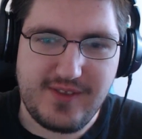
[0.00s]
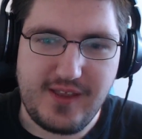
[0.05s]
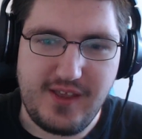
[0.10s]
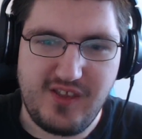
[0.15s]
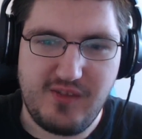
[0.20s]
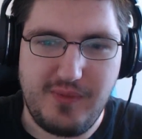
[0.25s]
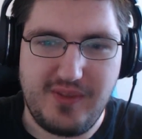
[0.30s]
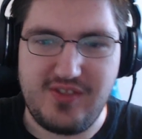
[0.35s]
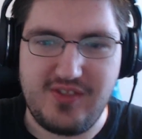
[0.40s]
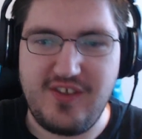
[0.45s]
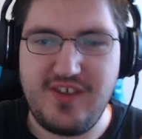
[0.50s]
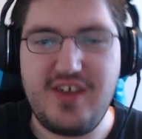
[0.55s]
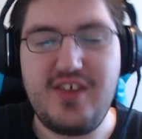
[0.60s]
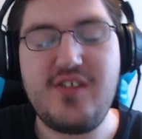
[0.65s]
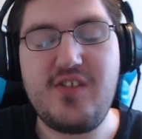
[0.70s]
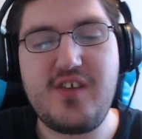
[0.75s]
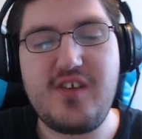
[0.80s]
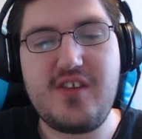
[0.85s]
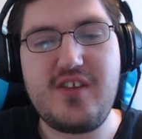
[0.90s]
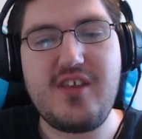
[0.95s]
that has been
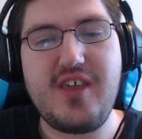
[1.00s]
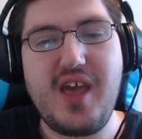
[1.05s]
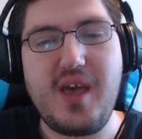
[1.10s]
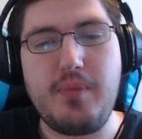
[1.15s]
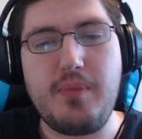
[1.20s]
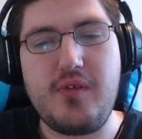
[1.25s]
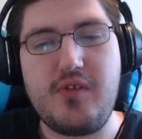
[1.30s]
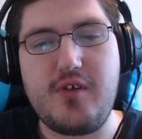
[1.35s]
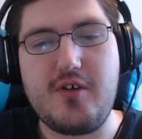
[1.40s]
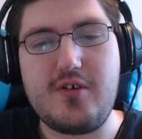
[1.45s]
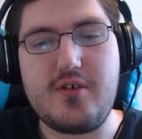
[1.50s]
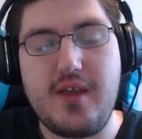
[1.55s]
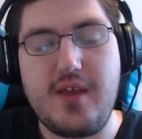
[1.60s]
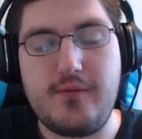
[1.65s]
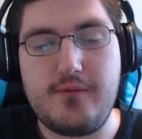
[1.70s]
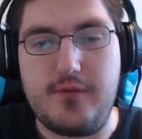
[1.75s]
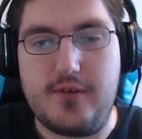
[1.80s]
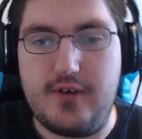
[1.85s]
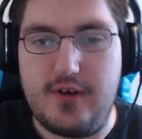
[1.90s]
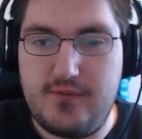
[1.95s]
teasing the episode
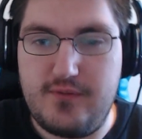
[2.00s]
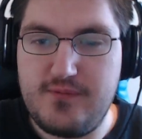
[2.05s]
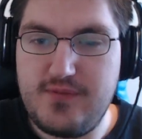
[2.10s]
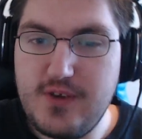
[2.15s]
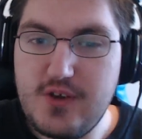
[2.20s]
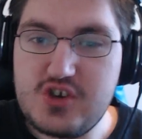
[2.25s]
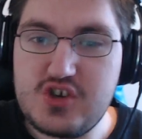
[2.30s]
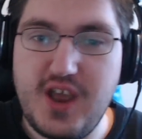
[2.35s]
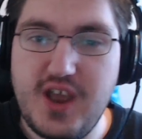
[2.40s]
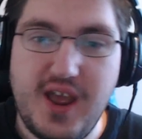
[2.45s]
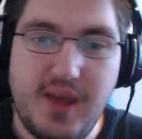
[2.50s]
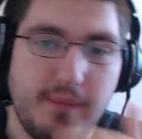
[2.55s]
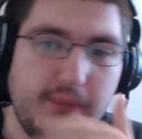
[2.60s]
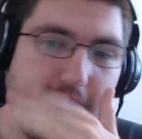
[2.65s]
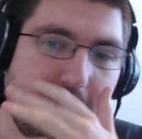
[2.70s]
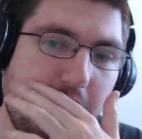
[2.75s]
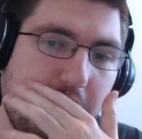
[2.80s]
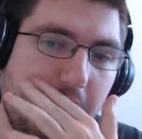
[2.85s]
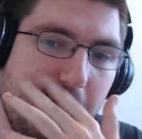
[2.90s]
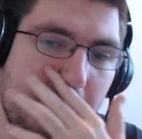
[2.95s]
and for future
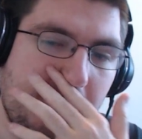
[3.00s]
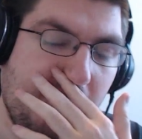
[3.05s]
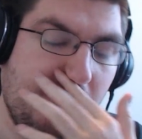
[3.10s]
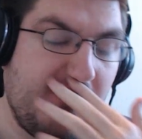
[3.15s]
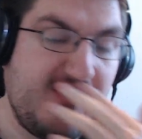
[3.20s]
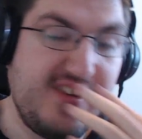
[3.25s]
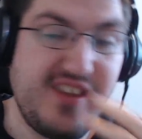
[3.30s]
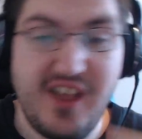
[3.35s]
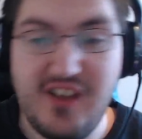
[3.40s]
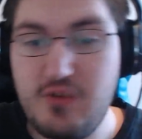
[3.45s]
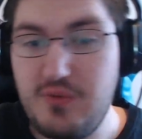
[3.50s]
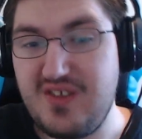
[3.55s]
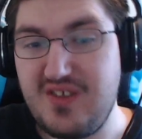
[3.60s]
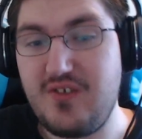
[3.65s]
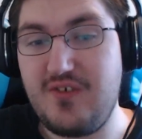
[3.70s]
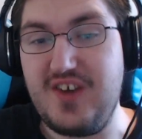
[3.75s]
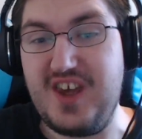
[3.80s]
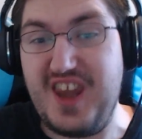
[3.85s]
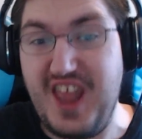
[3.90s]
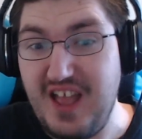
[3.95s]
episodes for next week's
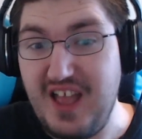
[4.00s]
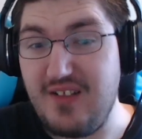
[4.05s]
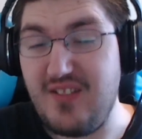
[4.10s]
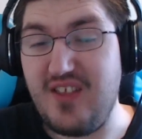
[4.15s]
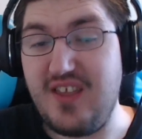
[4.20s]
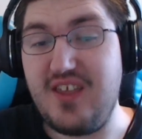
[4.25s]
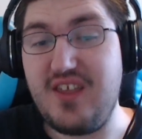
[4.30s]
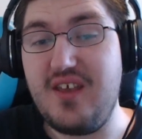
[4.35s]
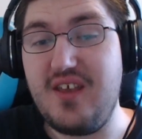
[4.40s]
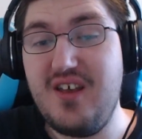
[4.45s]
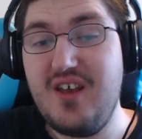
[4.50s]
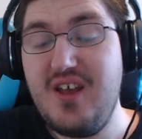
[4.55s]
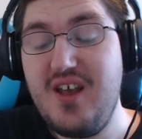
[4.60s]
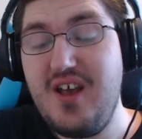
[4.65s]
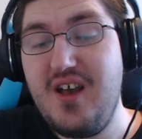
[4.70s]
finale.